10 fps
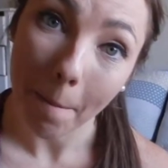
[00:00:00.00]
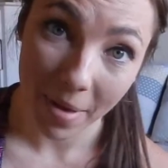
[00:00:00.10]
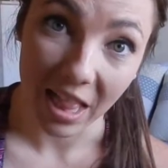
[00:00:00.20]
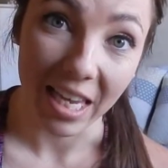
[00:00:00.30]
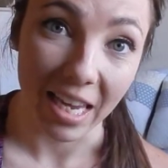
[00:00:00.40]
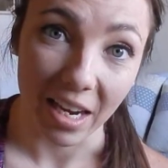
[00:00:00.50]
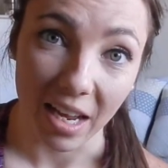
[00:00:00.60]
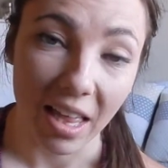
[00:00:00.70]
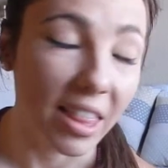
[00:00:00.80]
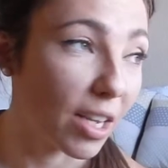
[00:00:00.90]
million
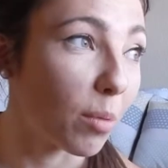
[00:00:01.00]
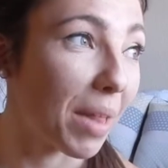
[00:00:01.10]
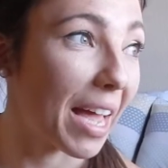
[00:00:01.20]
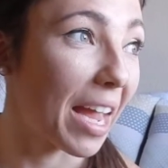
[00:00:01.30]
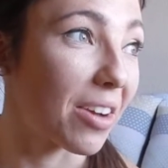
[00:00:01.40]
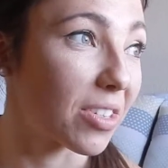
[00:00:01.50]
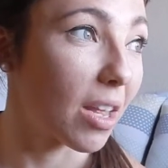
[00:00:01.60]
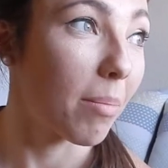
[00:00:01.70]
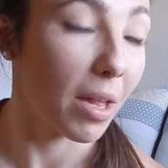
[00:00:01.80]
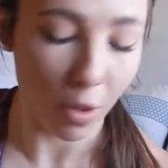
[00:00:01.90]
little black hairs on
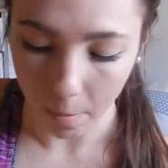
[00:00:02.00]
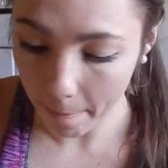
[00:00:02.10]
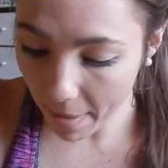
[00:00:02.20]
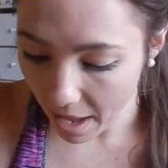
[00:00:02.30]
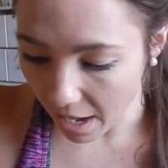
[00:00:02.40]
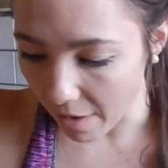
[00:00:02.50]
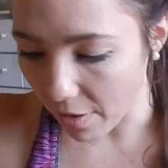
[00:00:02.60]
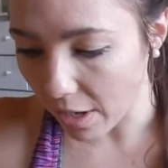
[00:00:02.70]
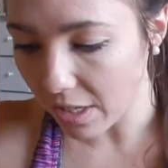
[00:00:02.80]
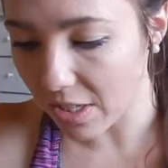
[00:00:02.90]
that pillow, but I've
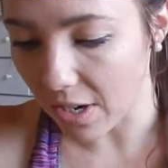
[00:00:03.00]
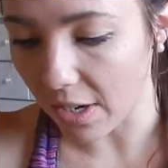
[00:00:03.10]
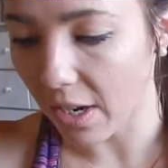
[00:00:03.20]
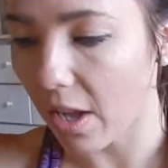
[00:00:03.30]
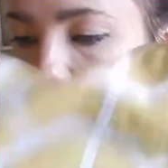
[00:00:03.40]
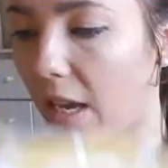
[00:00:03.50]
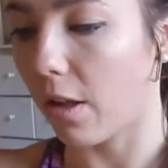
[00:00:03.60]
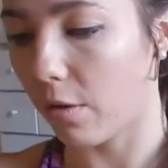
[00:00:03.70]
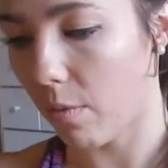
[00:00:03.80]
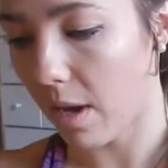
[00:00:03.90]
already started on the
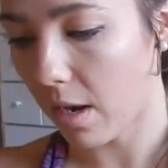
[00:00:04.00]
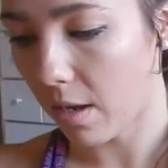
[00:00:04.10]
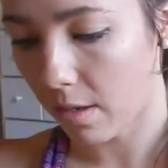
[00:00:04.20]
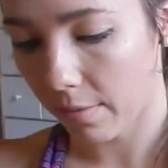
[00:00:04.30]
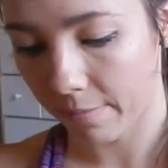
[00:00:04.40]
other one.